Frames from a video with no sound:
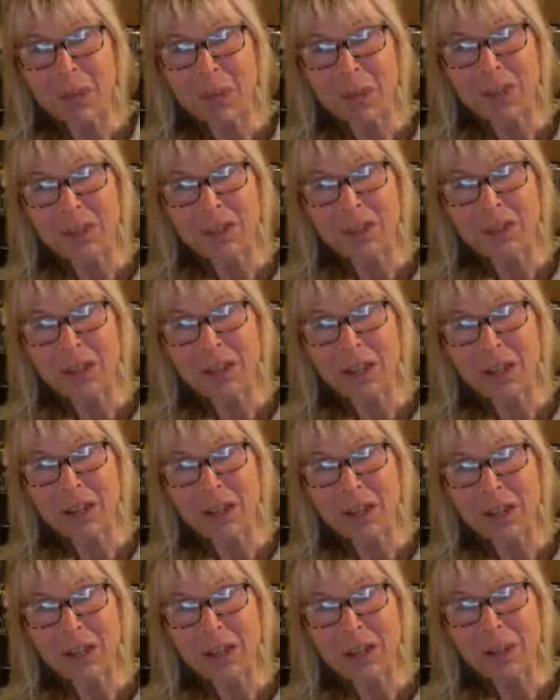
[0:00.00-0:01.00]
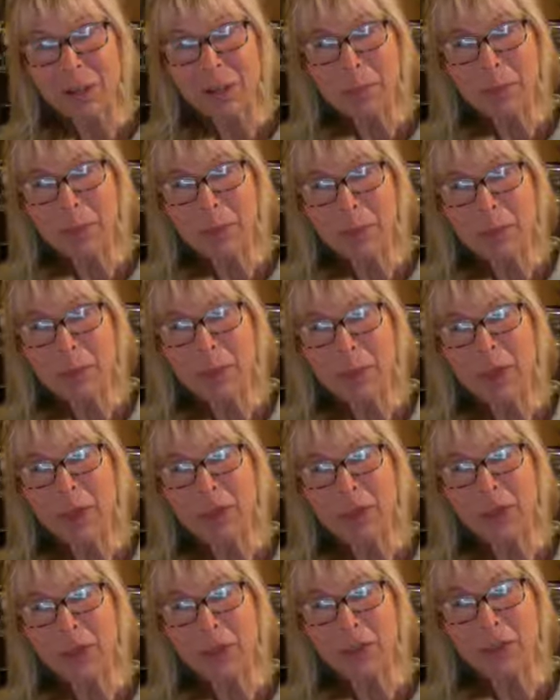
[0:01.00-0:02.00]
and uh, Pippa,
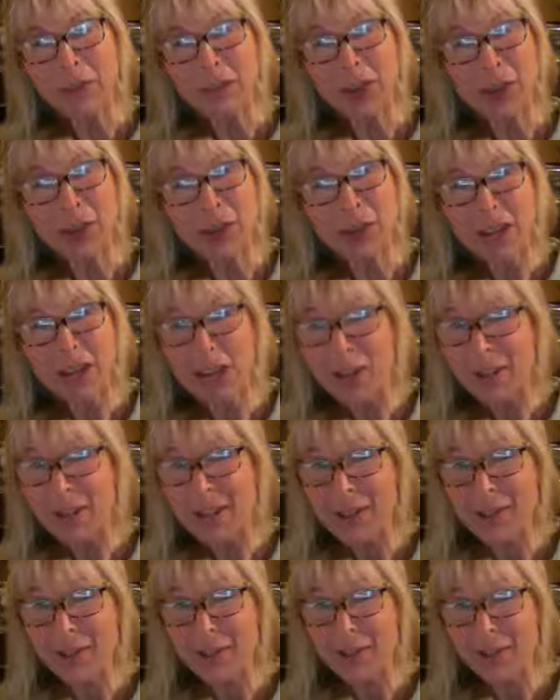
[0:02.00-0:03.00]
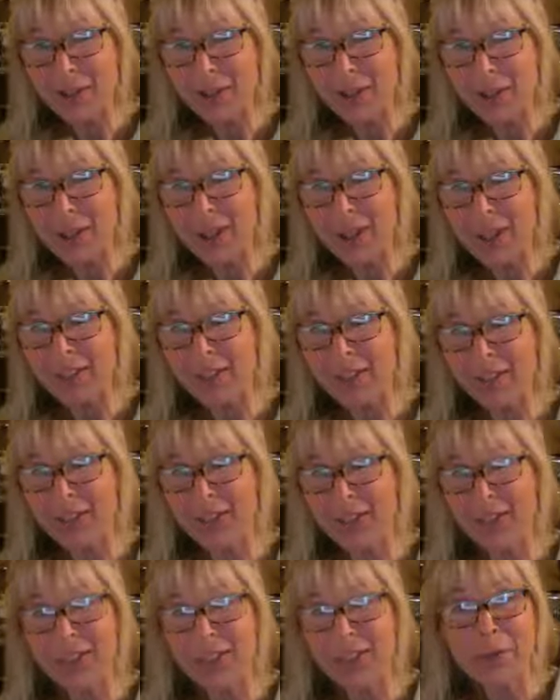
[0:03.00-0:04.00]
is Tokyo in your sights?
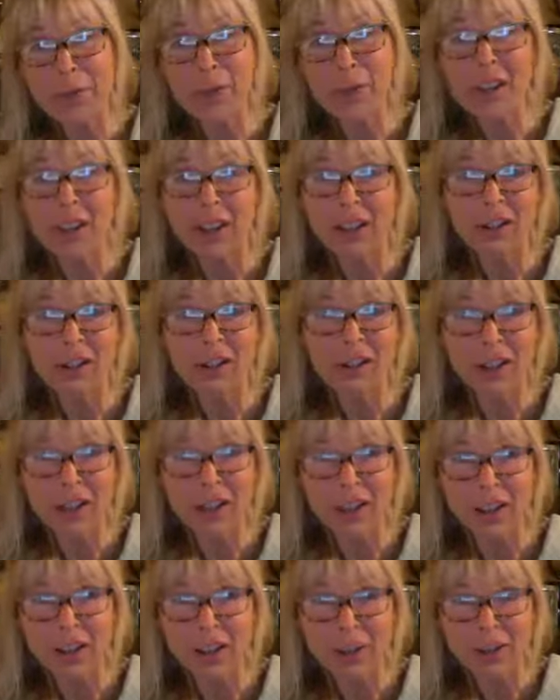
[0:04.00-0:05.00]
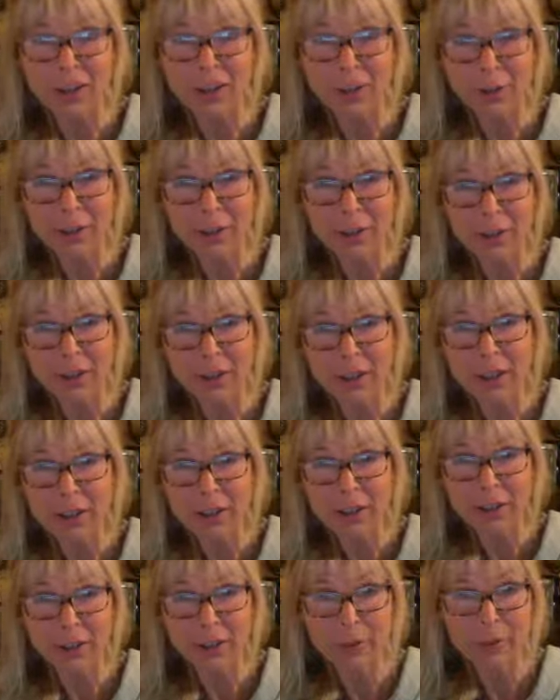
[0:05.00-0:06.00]
If it goes ahead, obviously.
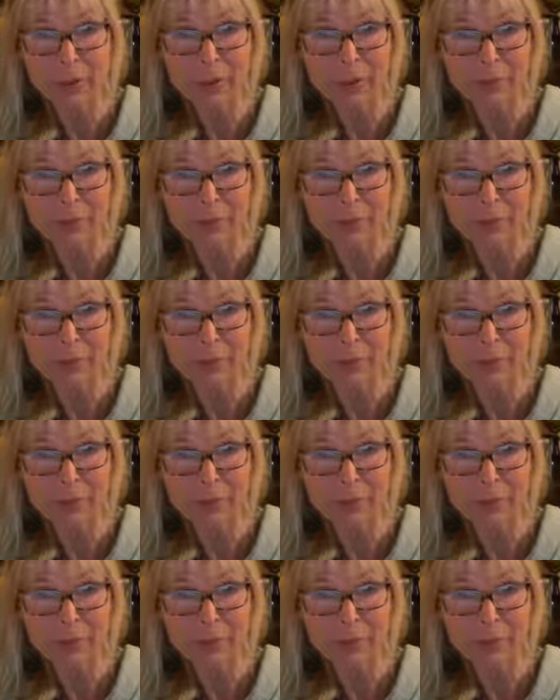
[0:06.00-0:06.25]
I mean,